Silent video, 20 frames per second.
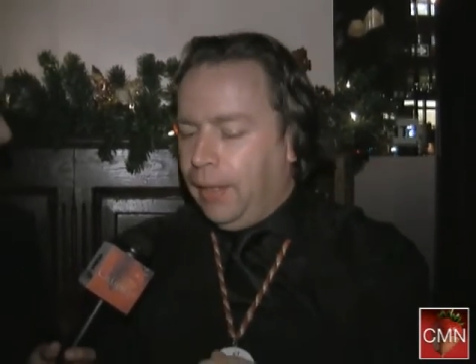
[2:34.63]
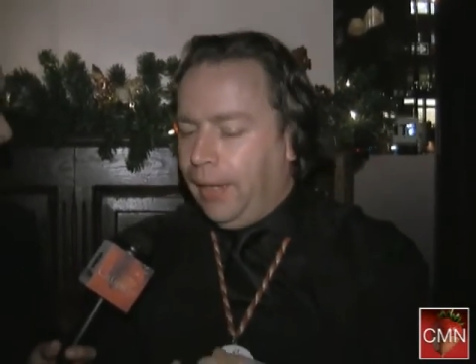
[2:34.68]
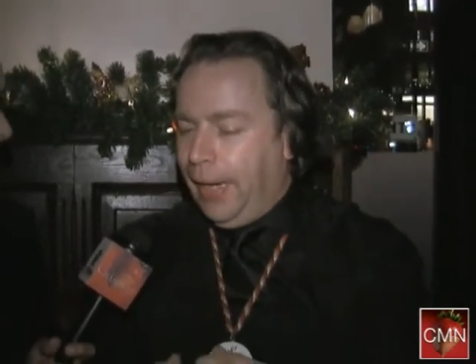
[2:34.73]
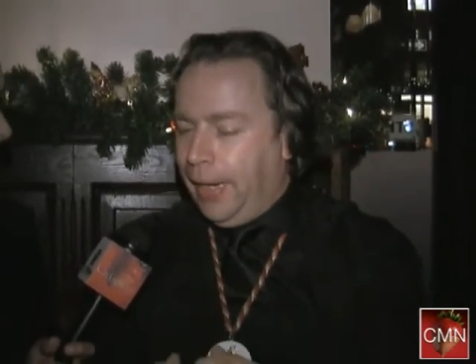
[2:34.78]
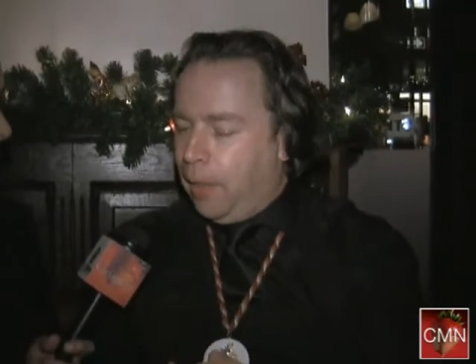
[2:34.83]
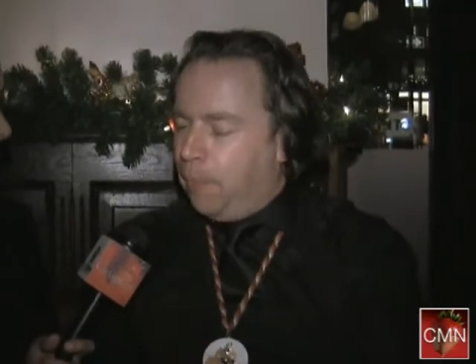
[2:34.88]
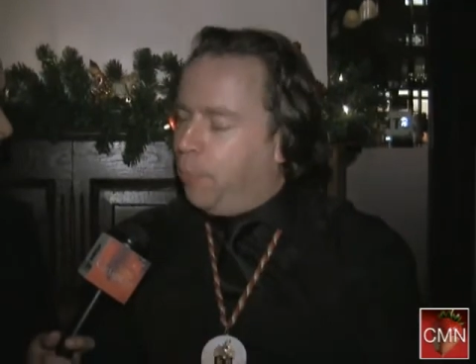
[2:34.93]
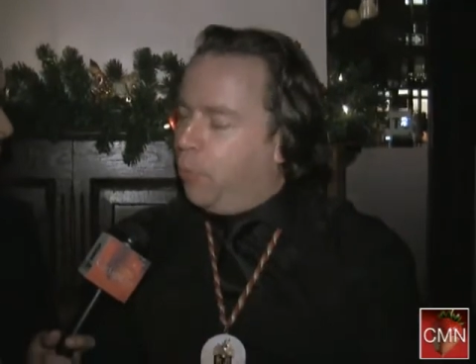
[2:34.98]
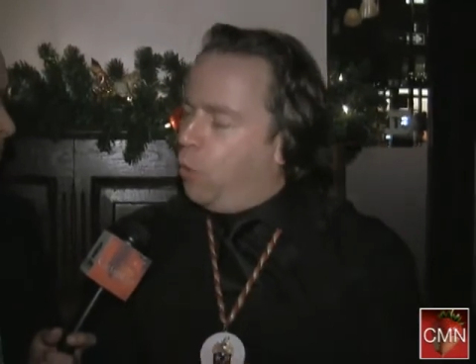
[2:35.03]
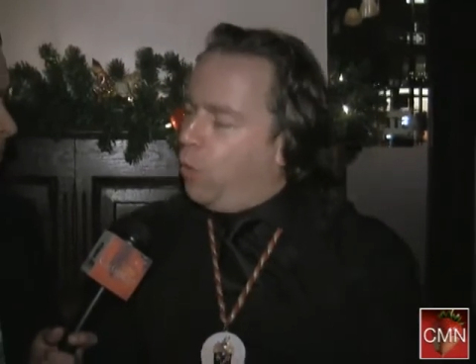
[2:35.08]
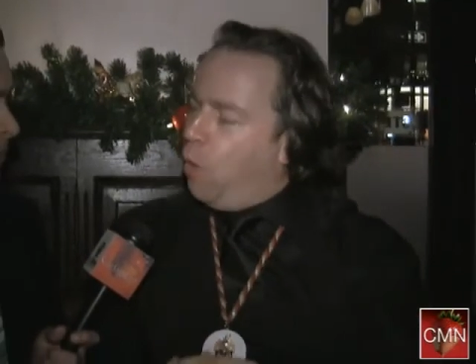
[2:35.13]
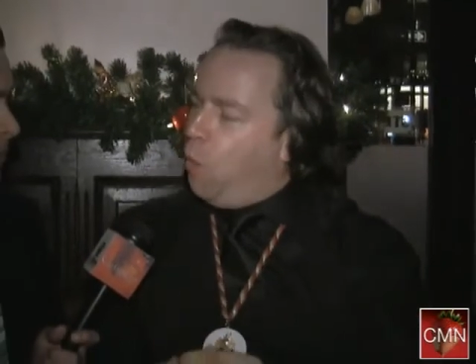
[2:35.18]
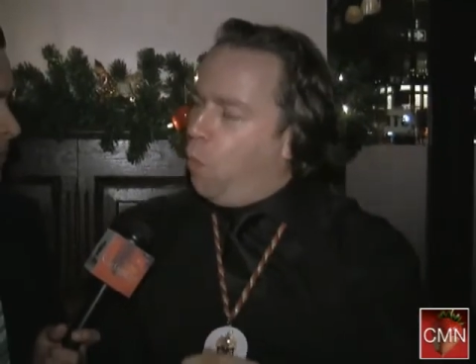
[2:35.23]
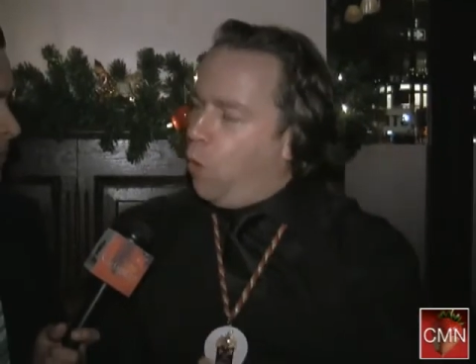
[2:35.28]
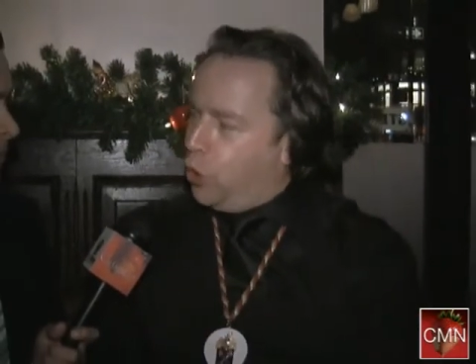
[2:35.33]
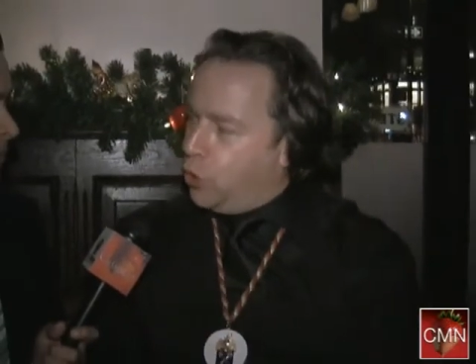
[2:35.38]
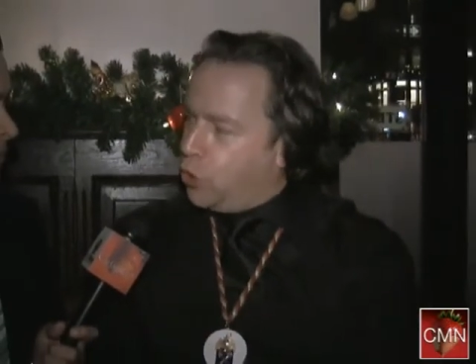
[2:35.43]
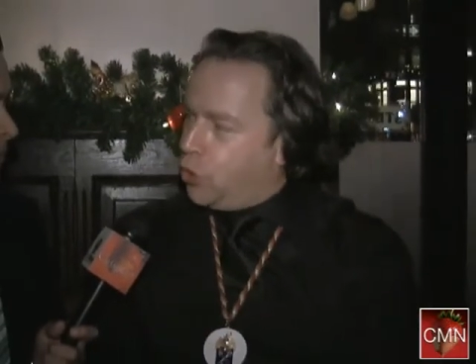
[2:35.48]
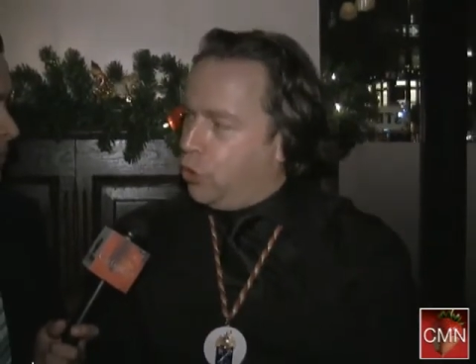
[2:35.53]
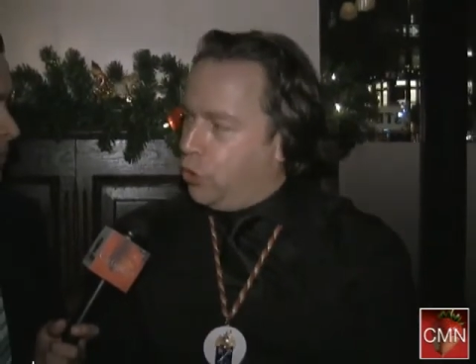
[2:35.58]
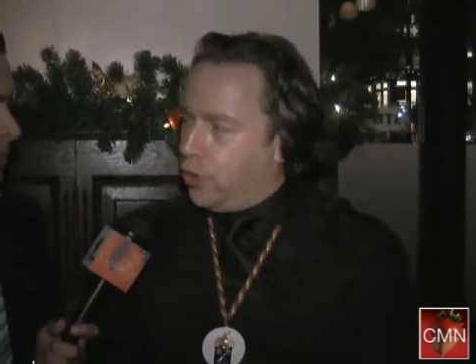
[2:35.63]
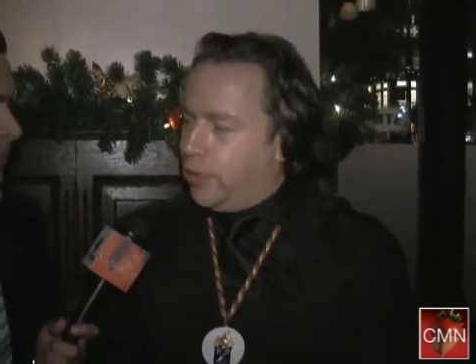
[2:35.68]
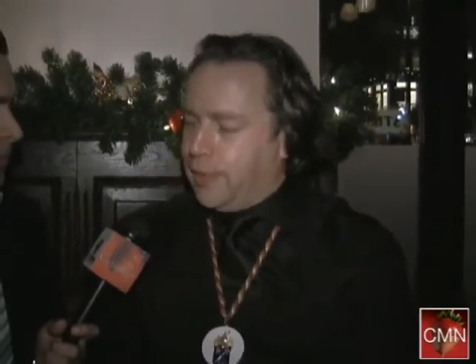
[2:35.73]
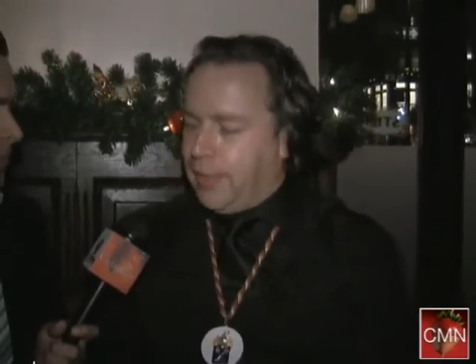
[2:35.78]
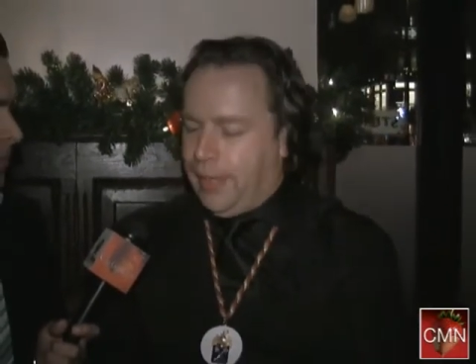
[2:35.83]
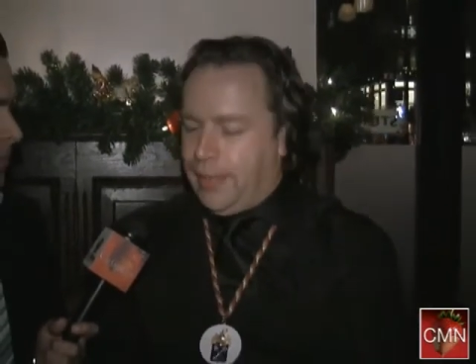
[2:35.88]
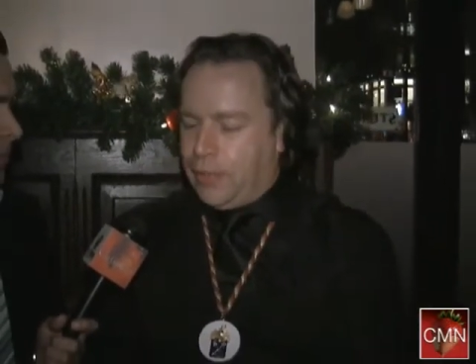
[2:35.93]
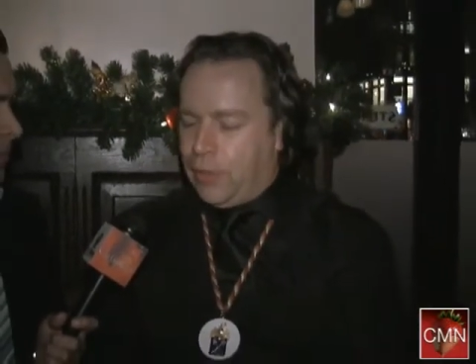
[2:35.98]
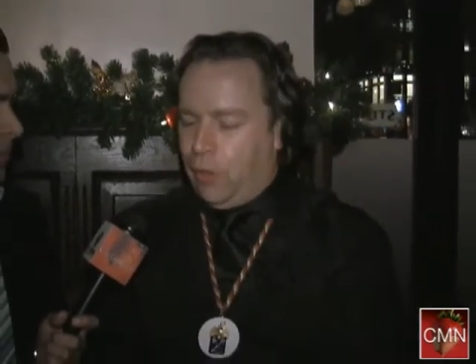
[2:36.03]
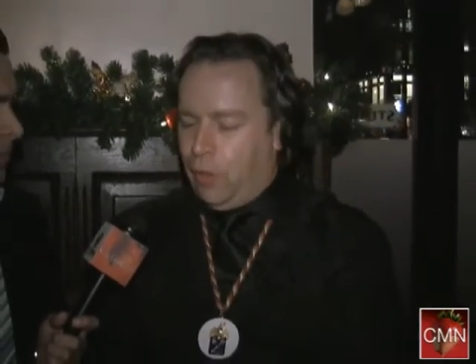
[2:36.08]
and the brewer wants you to
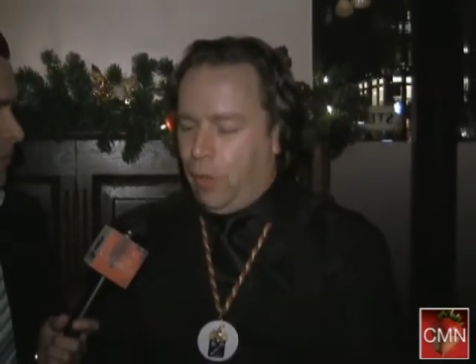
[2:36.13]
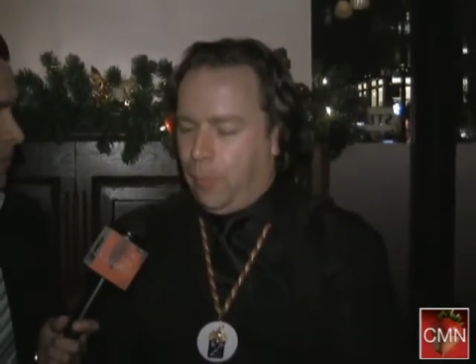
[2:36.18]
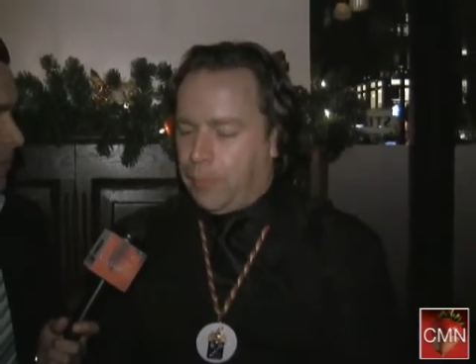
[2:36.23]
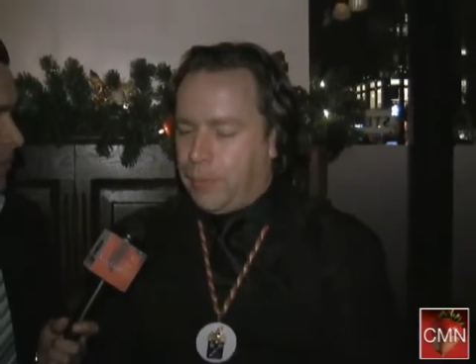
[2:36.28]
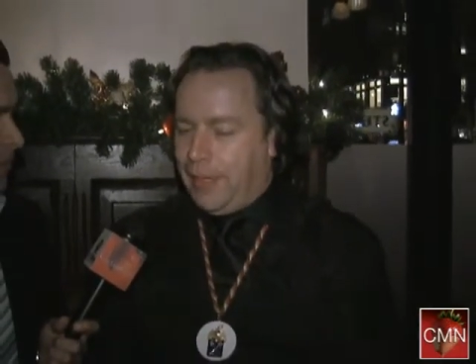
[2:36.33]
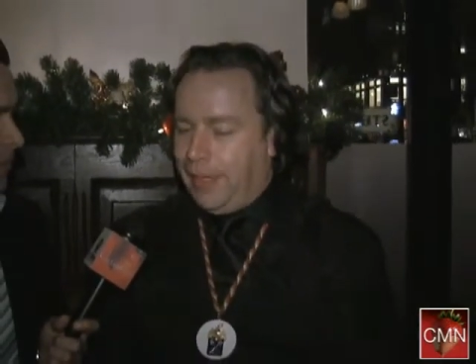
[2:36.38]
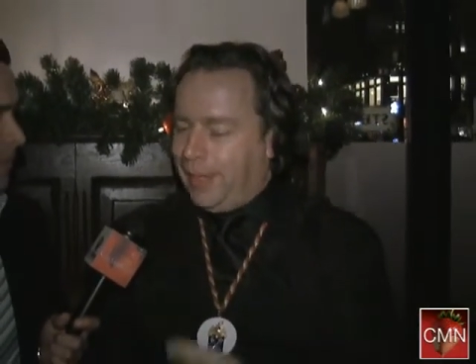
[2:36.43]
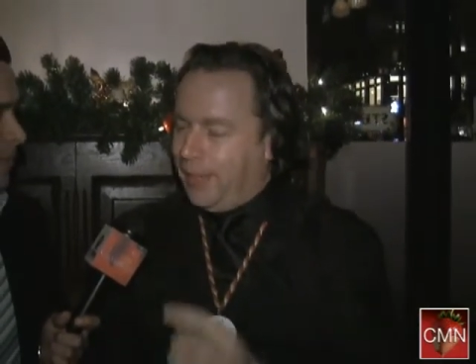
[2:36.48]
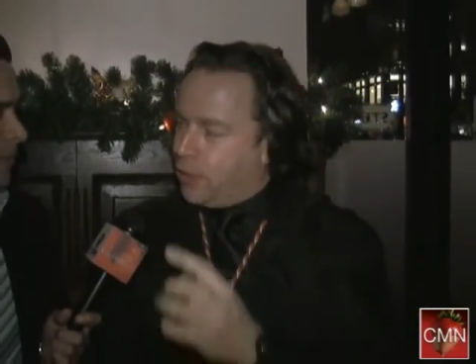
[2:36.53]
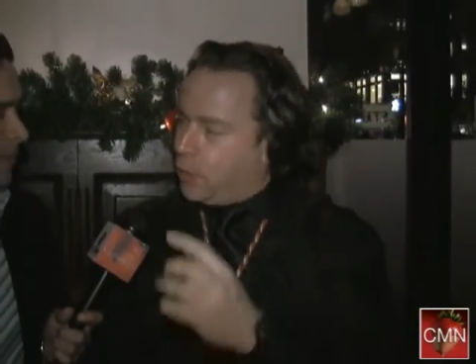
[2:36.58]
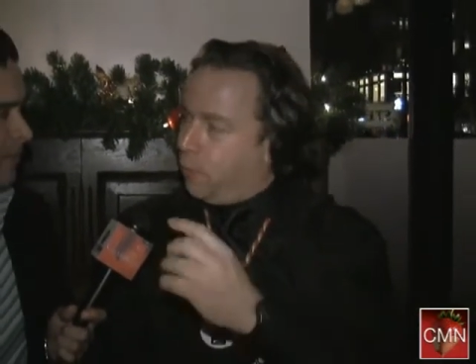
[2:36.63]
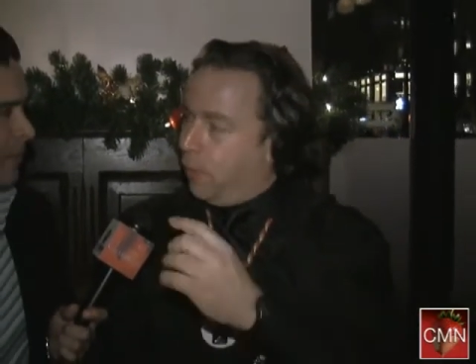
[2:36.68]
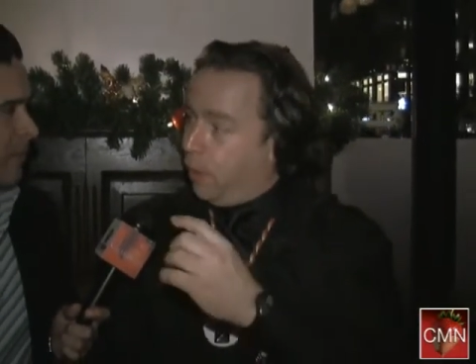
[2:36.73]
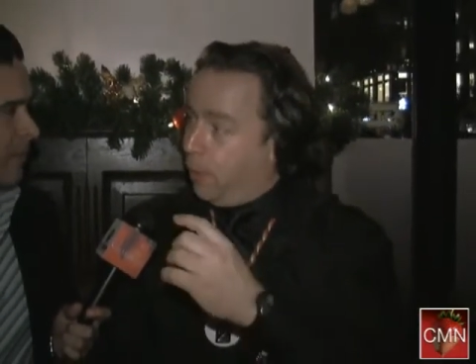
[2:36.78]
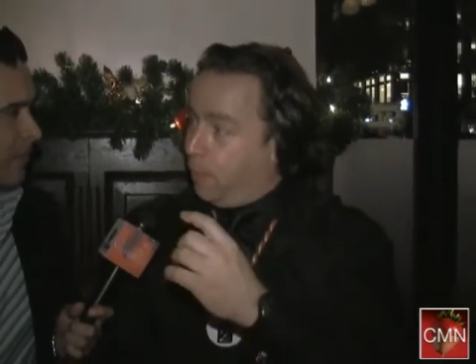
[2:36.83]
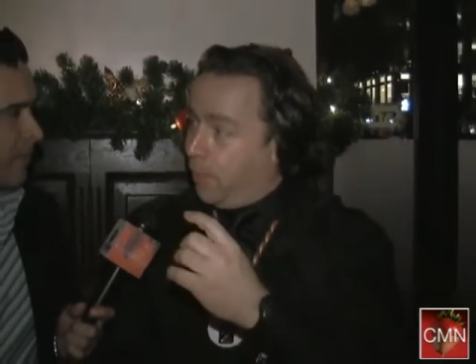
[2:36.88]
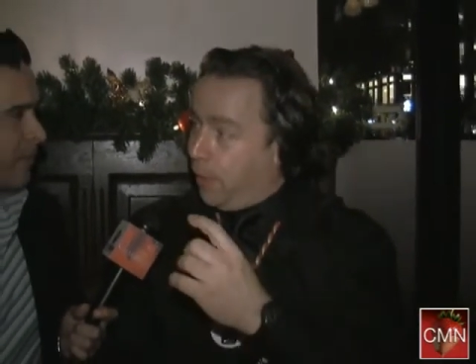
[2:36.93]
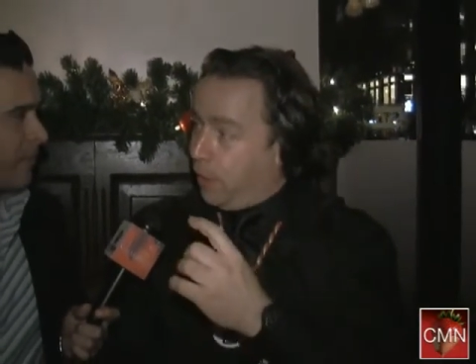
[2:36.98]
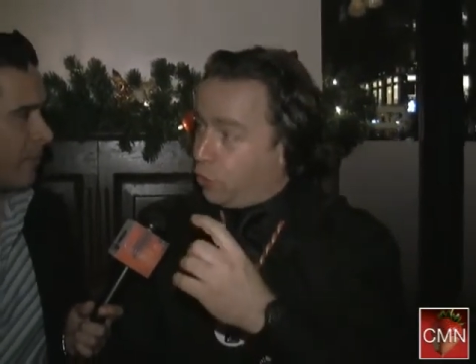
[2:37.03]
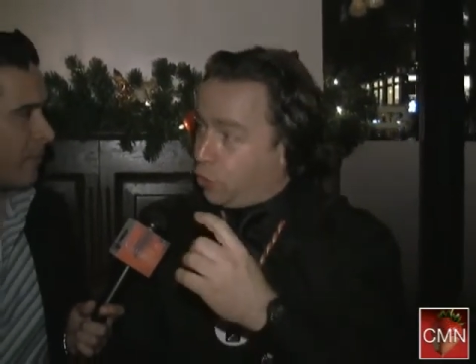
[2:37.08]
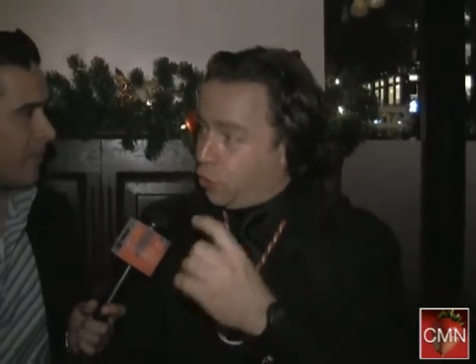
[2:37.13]
taste the hops, and that's why the beer